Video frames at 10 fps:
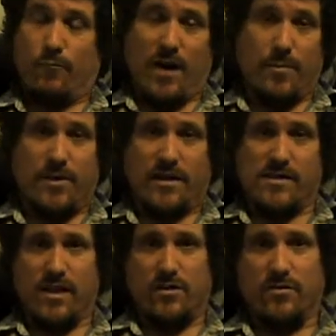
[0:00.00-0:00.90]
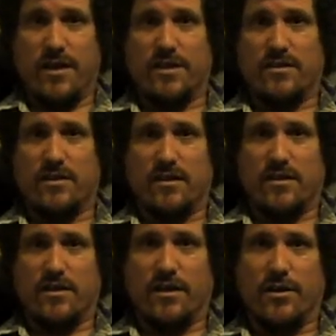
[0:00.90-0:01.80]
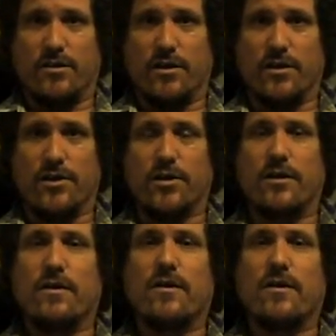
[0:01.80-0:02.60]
rapid acceleration that they're under,